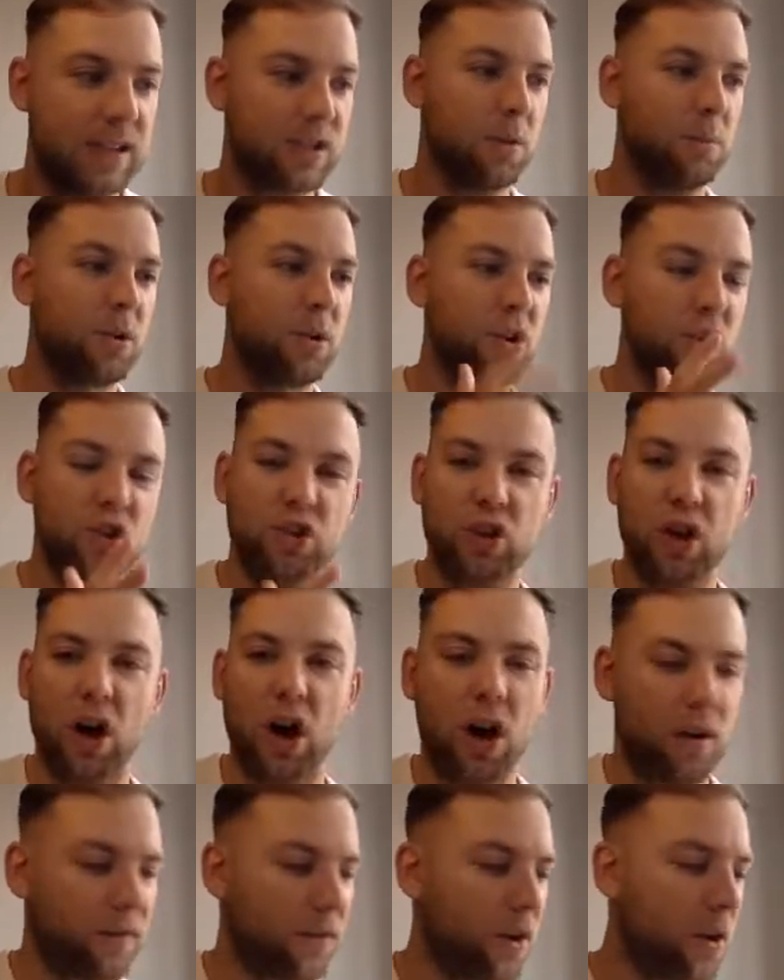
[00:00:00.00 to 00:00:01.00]
So I'm going to
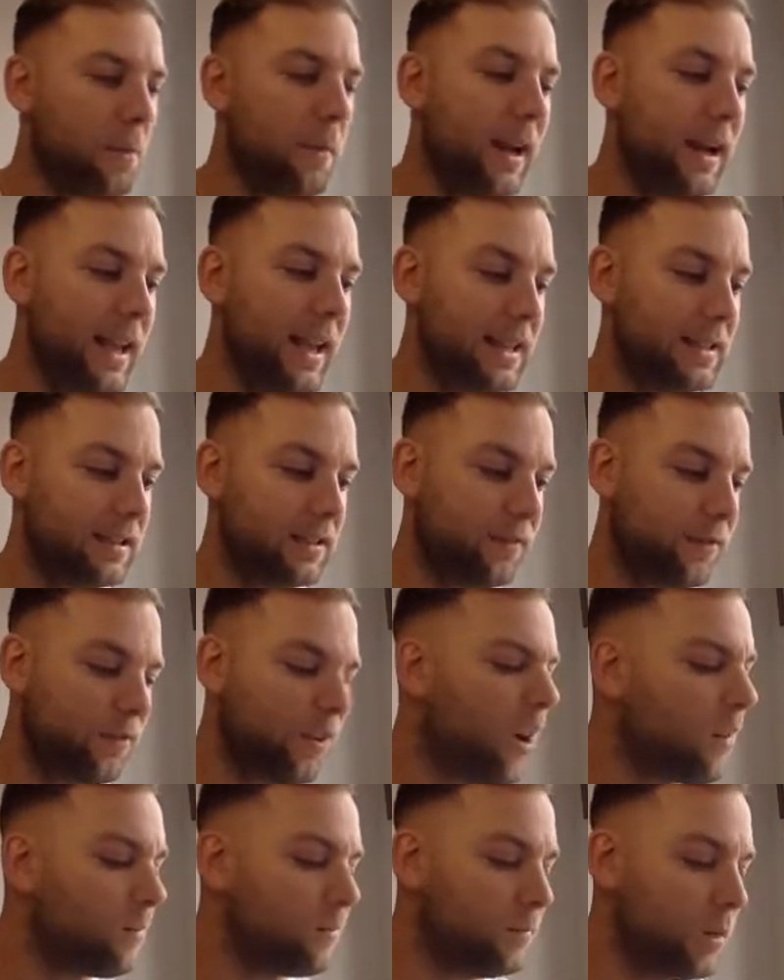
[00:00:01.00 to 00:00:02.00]
start on my list
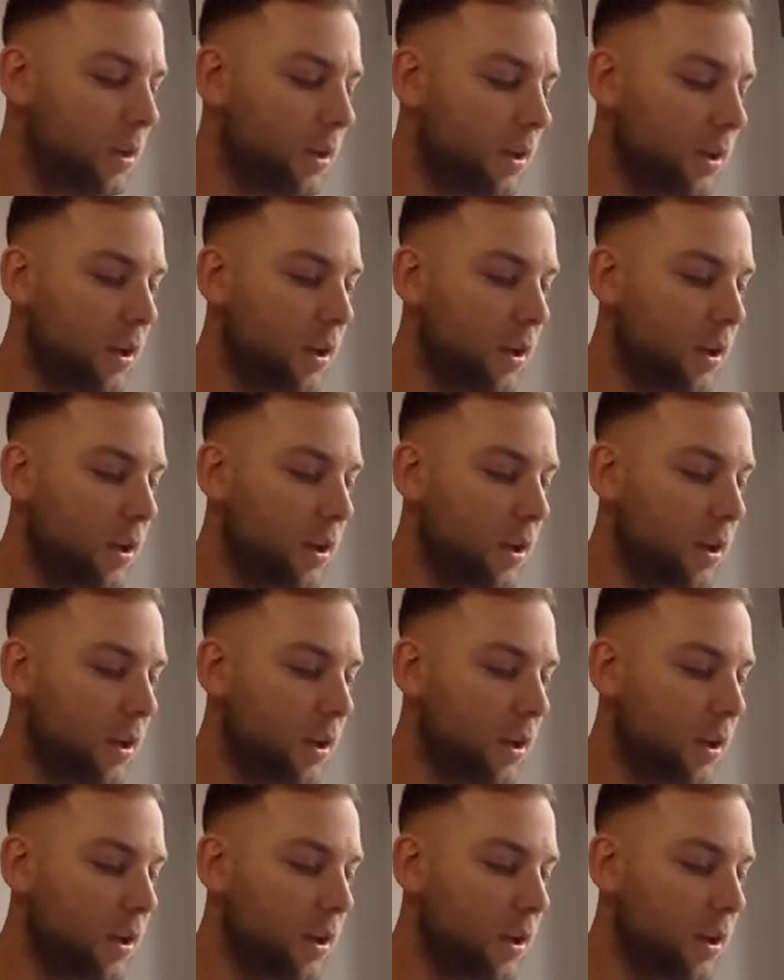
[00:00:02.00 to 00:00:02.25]
from,